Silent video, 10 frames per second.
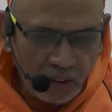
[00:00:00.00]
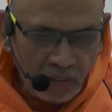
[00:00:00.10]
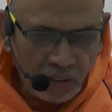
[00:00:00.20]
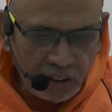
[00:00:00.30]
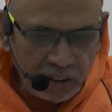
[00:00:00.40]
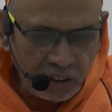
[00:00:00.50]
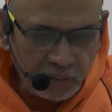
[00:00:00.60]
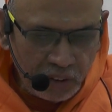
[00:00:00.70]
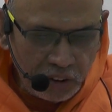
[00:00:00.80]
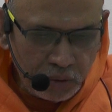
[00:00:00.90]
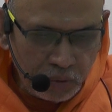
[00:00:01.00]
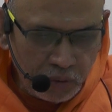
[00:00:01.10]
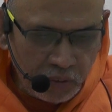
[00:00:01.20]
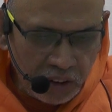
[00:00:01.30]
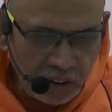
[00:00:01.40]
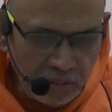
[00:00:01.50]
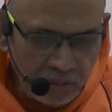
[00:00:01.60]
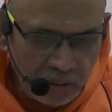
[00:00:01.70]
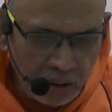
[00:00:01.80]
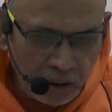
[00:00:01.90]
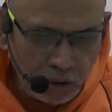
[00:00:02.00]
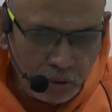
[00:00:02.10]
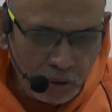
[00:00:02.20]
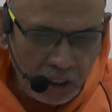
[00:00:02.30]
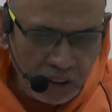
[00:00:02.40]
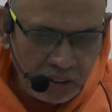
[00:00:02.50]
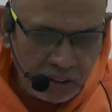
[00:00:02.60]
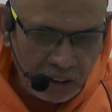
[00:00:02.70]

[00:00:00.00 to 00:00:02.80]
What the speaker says: What is the difference between endurance